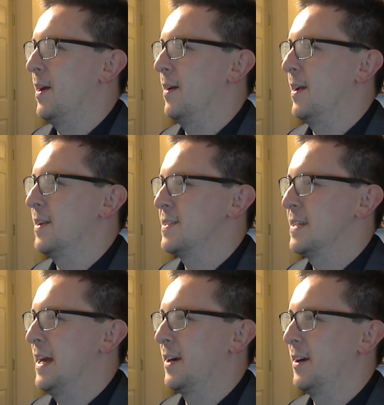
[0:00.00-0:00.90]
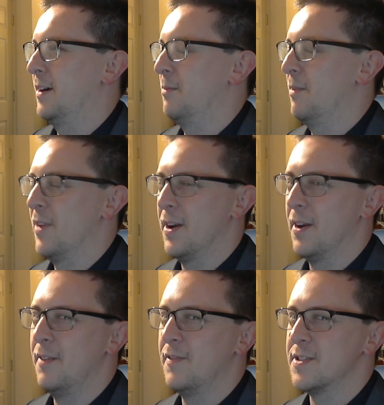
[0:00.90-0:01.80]
by an attacker with a
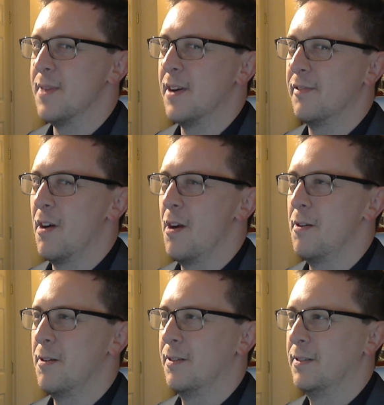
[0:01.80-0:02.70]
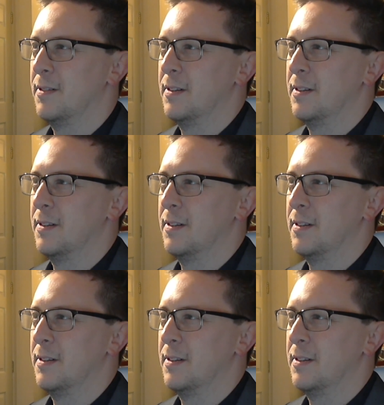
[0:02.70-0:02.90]
knife to my throat.